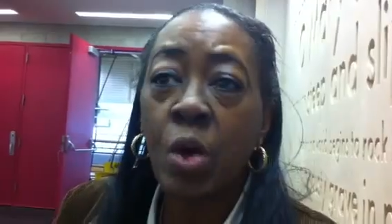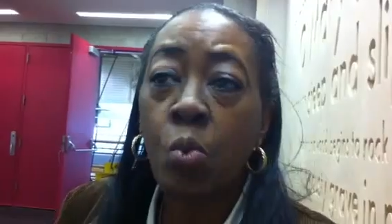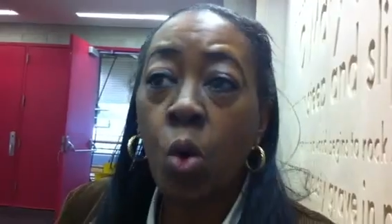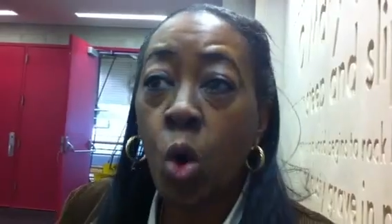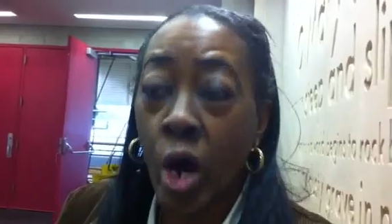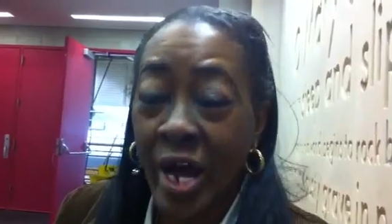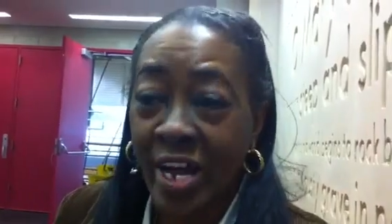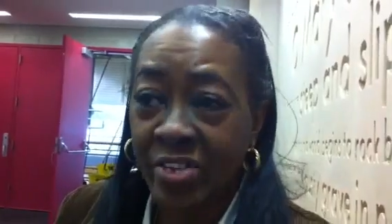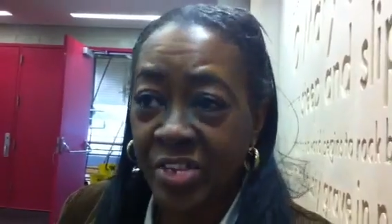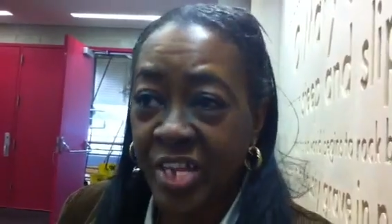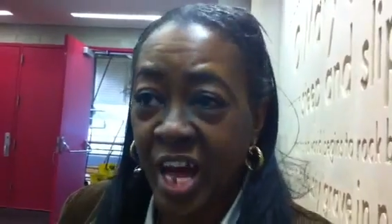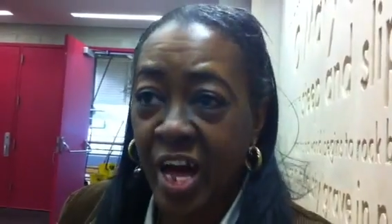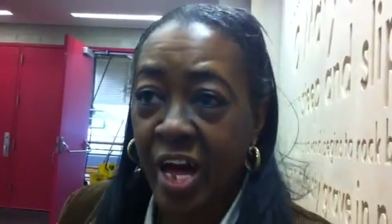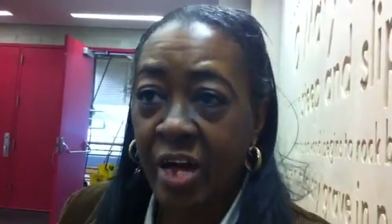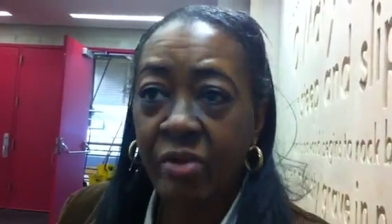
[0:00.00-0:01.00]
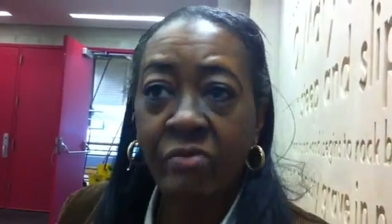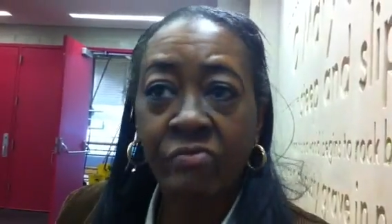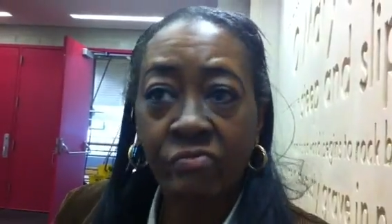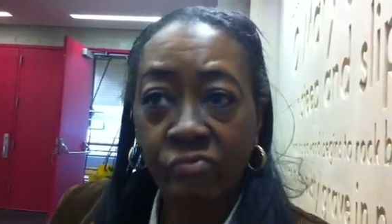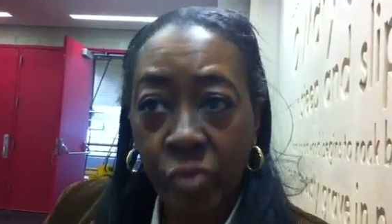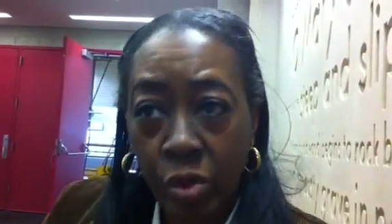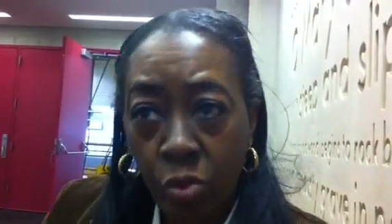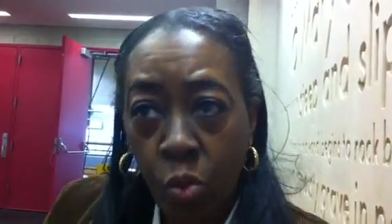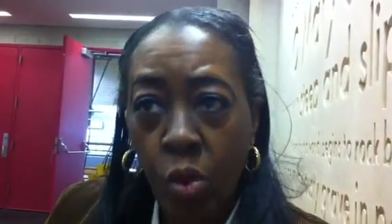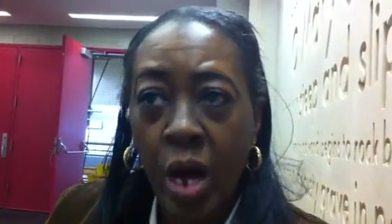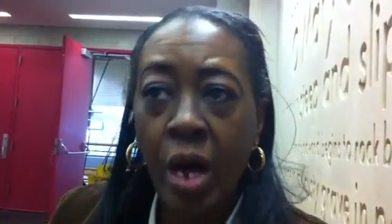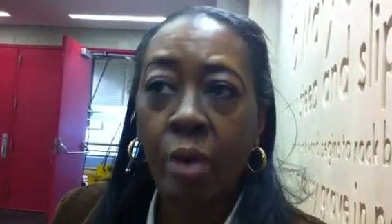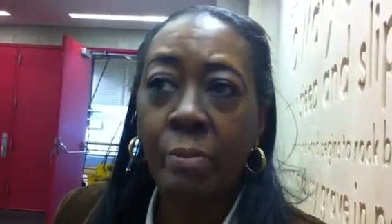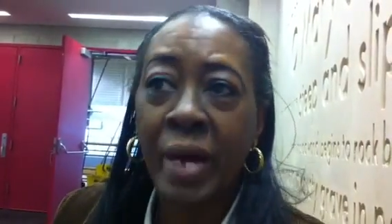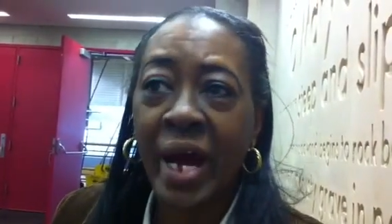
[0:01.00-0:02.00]
they walk outside,
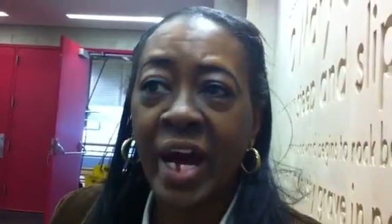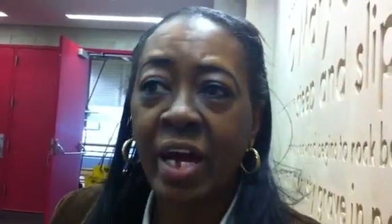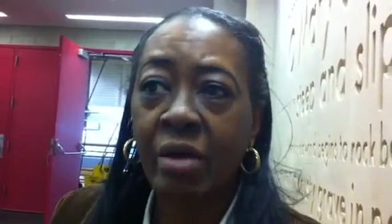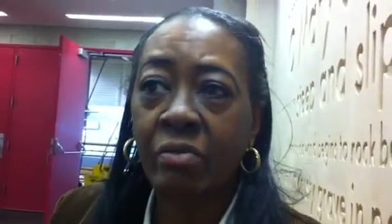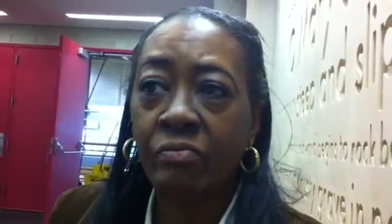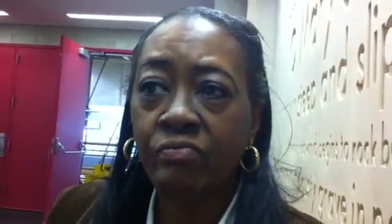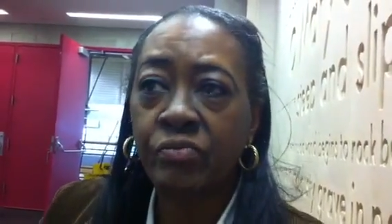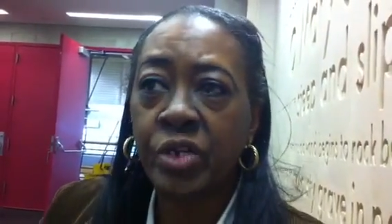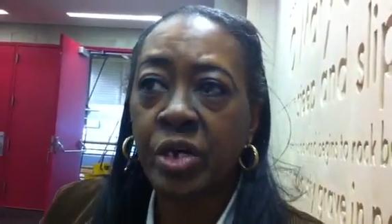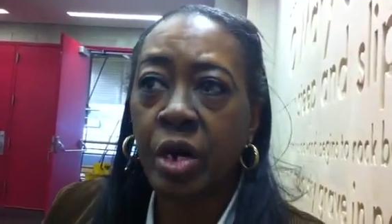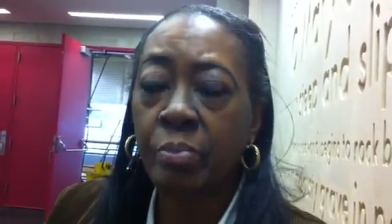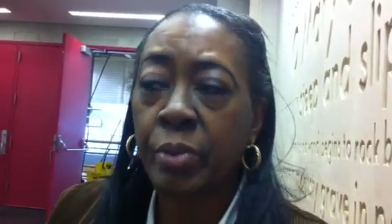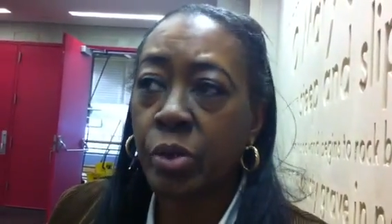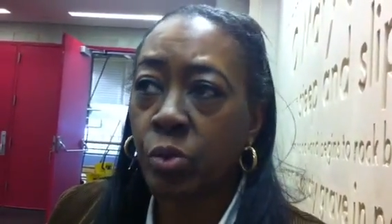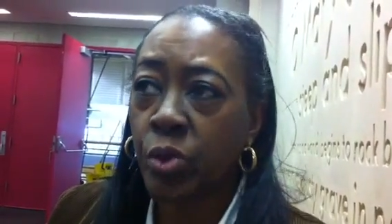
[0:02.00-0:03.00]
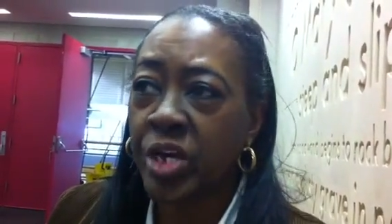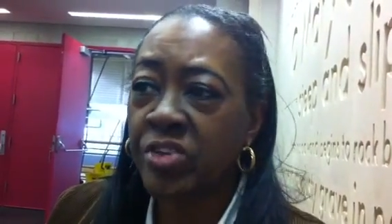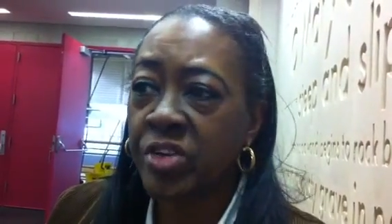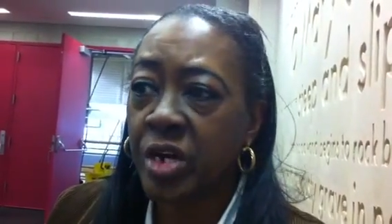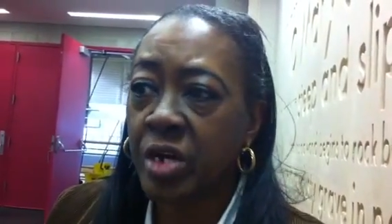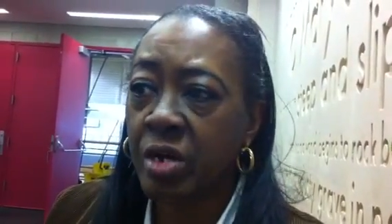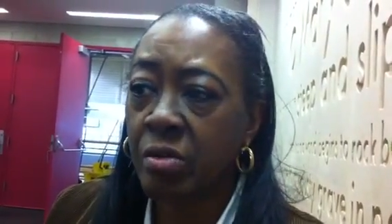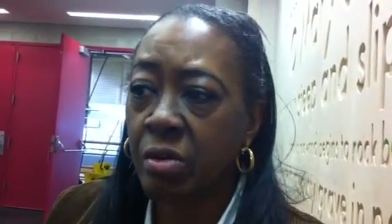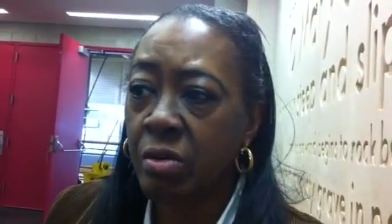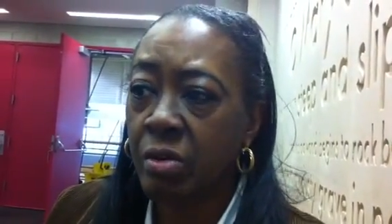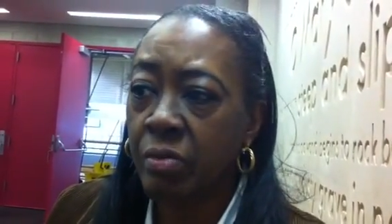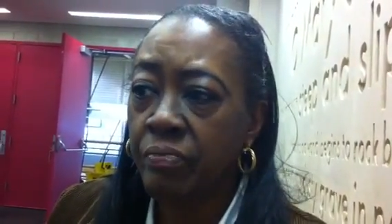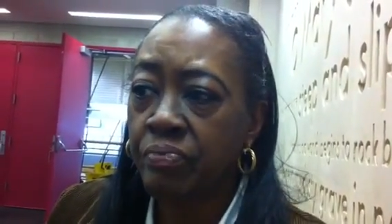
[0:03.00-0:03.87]
while back, a couple of weeks ago,